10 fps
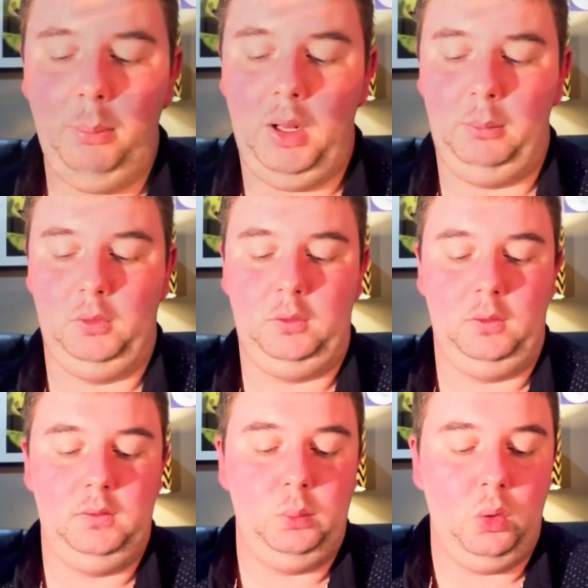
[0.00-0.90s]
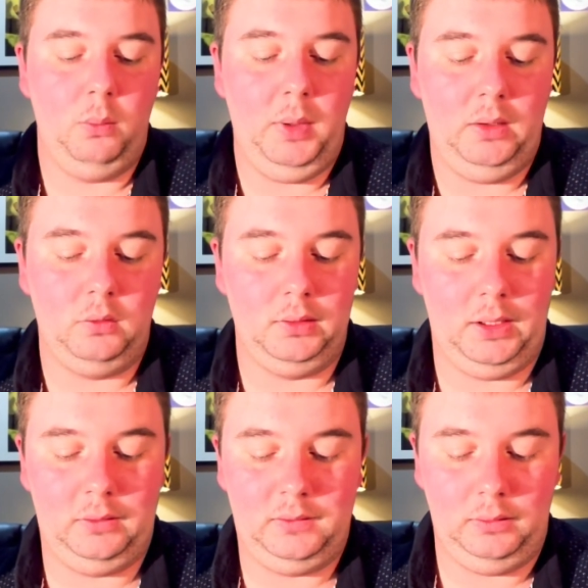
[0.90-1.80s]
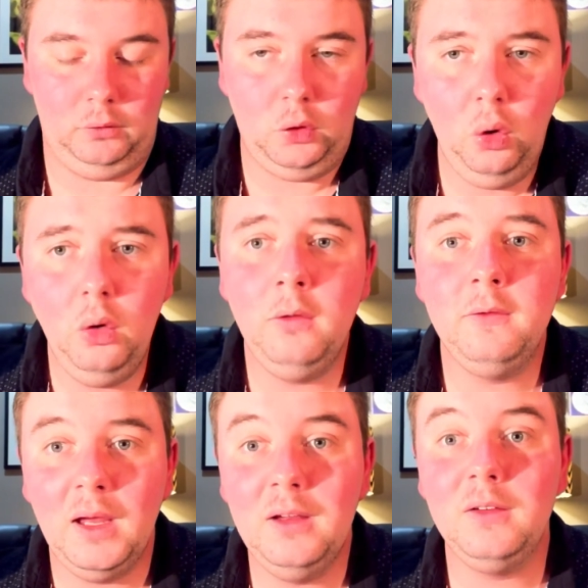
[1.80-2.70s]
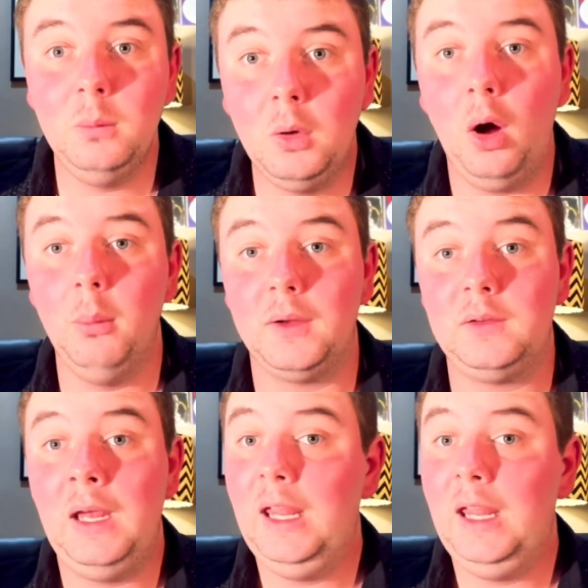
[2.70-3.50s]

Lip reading: Publishers will be releasing 2 Phantom comics.